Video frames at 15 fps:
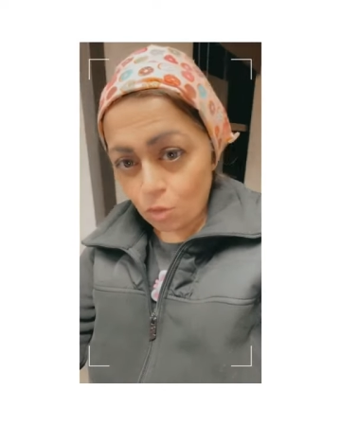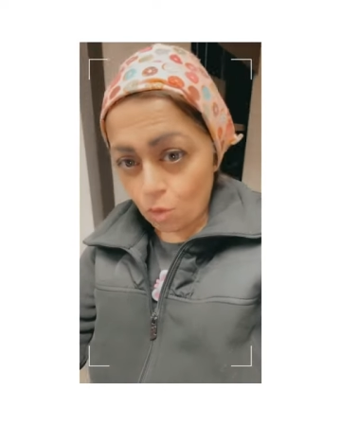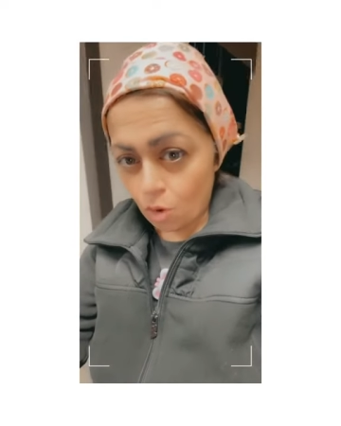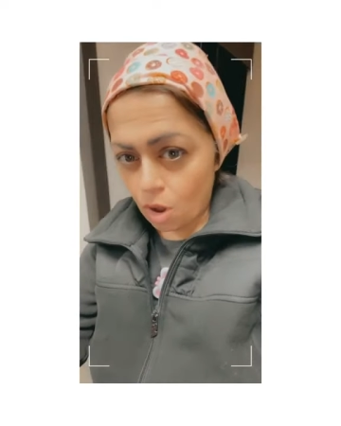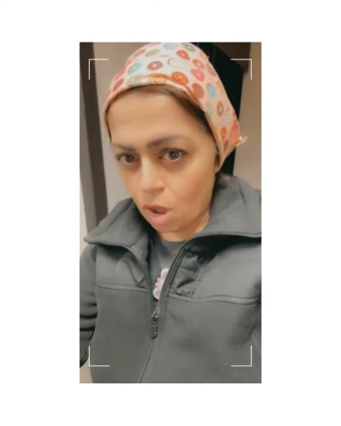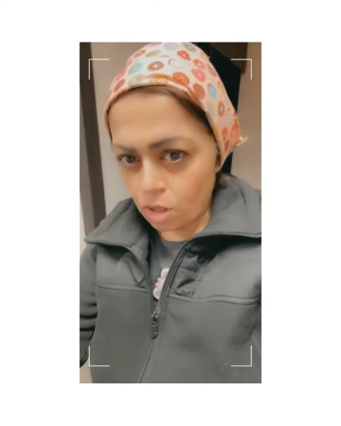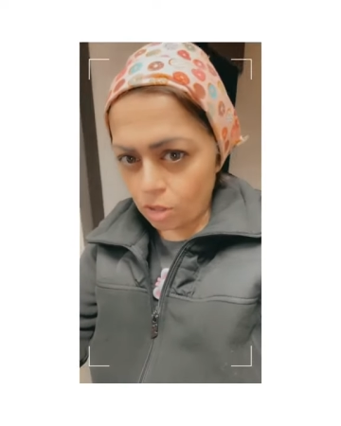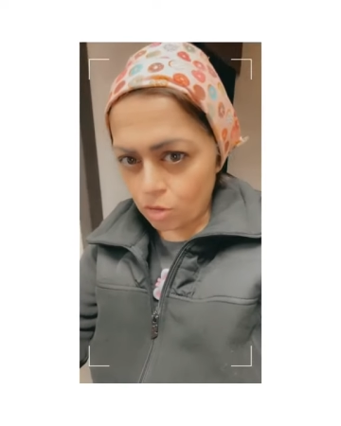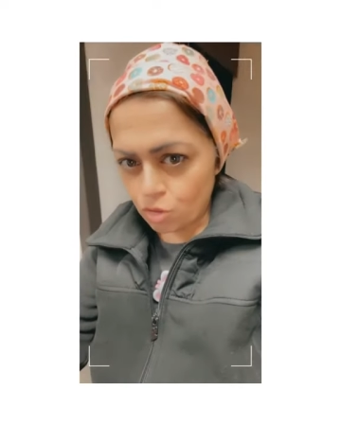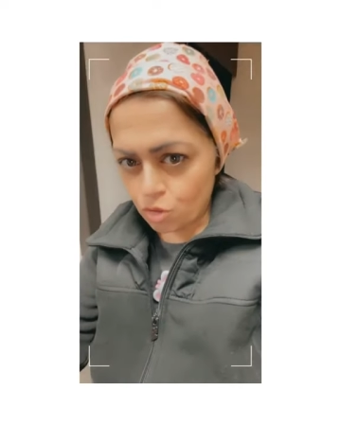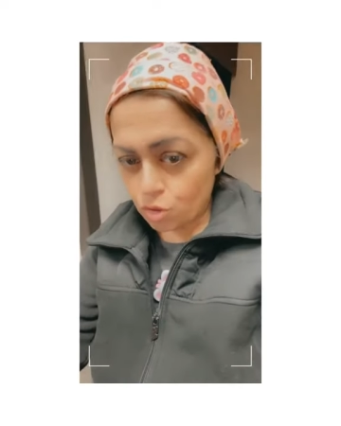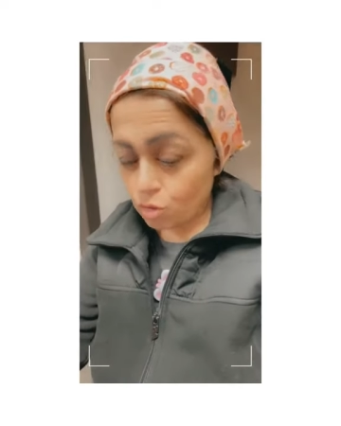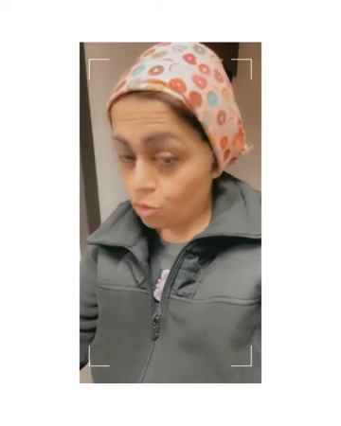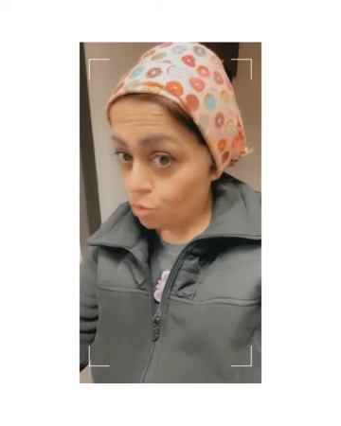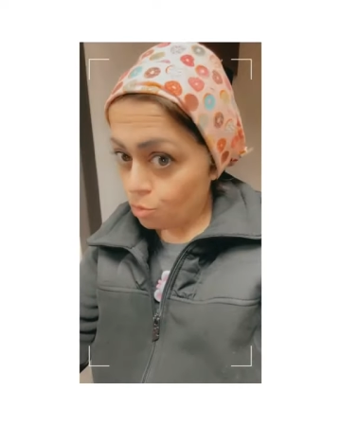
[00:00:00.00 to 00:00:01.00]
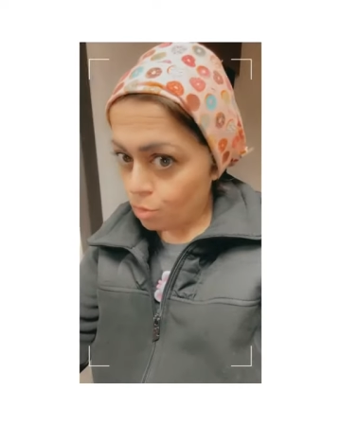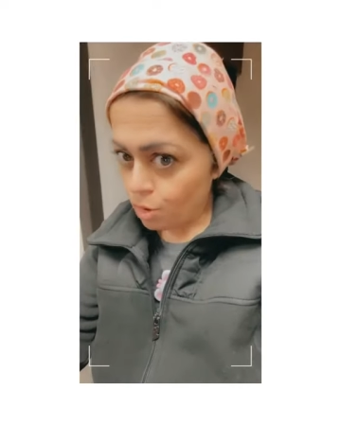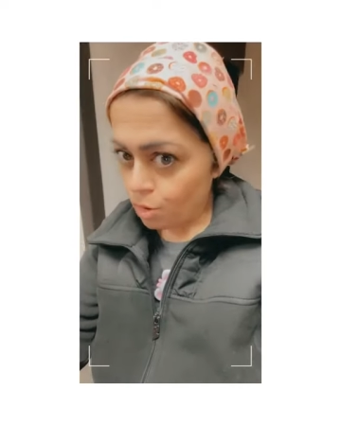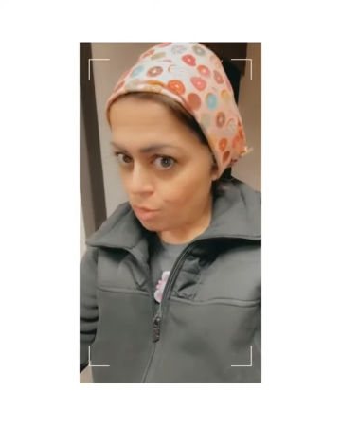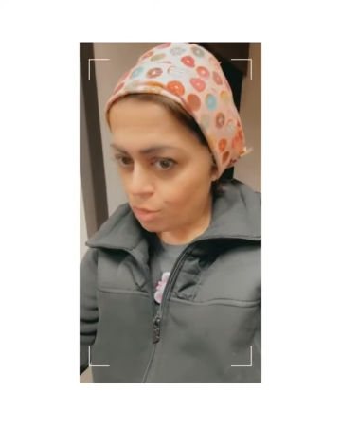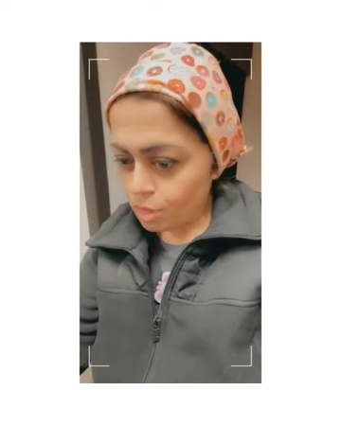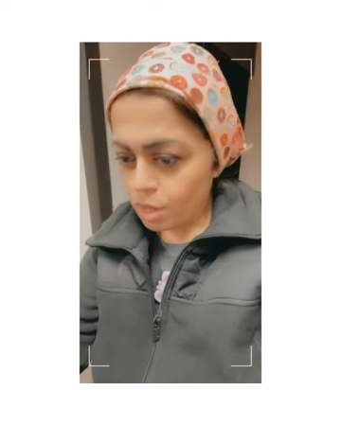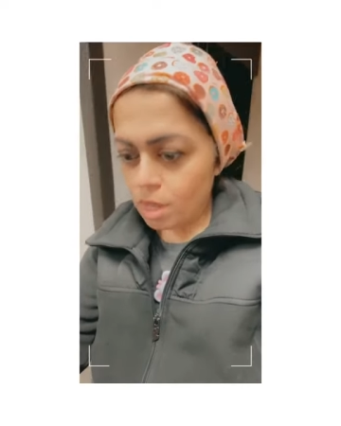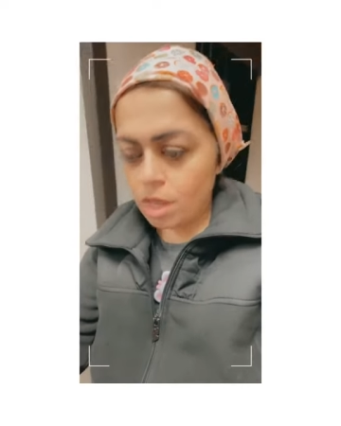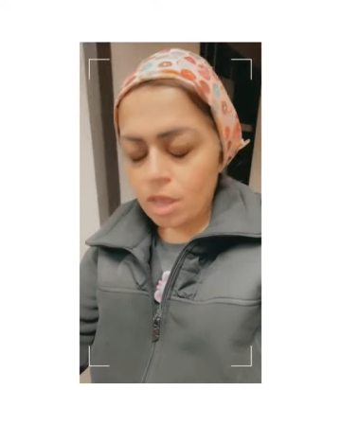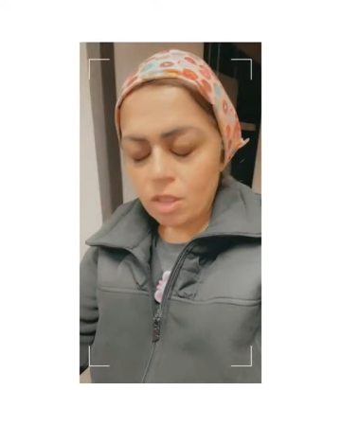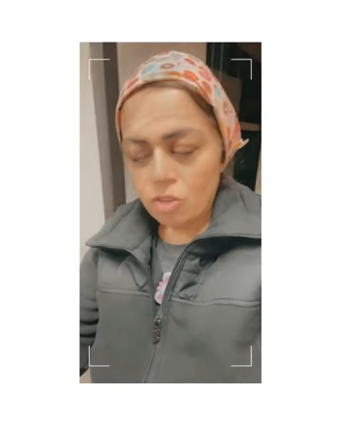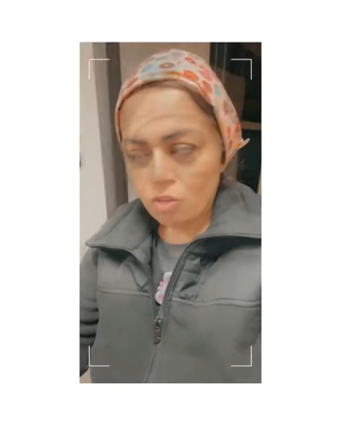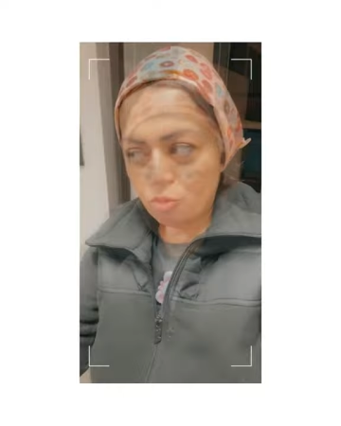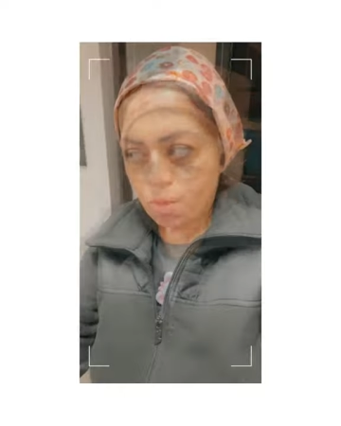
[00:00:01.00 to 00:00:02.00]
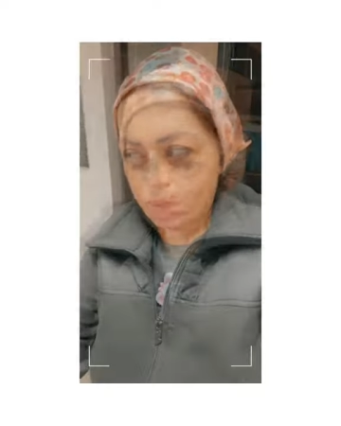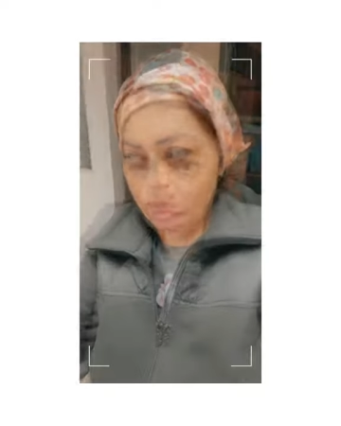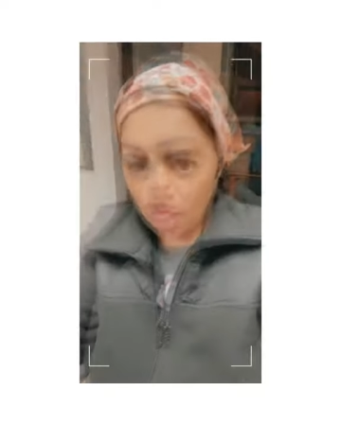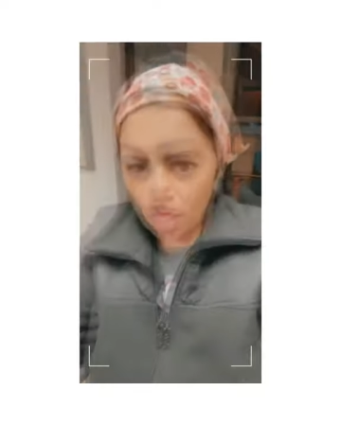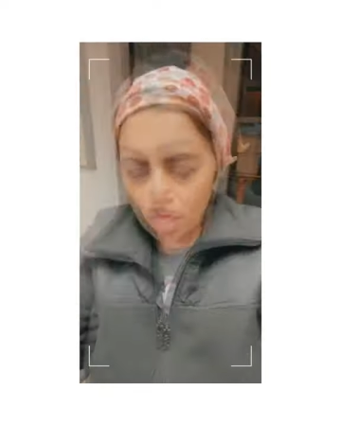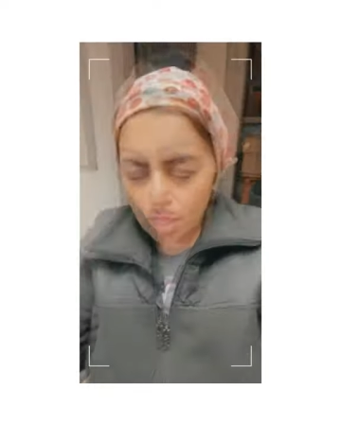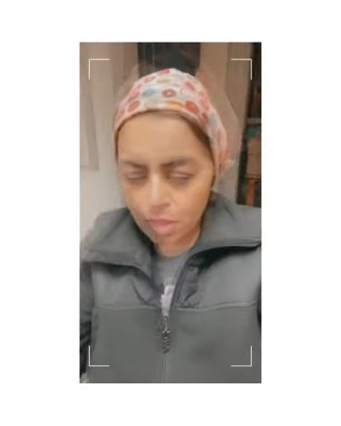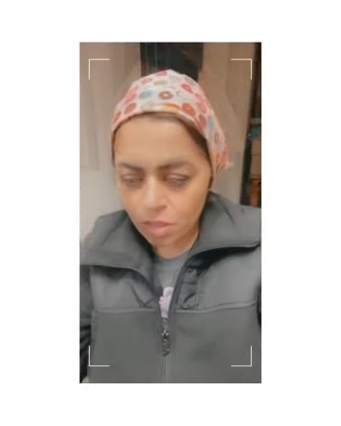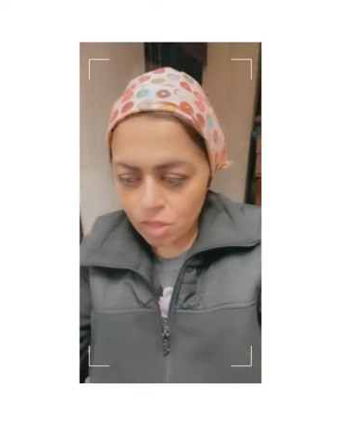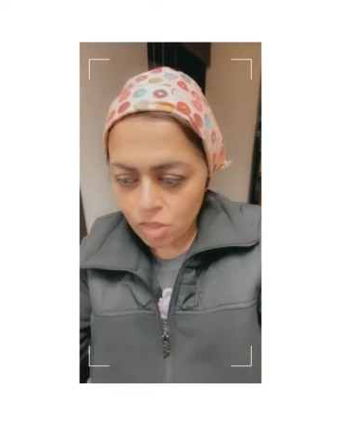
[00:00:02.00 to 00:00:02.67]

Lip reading: collagen or both to my coffee.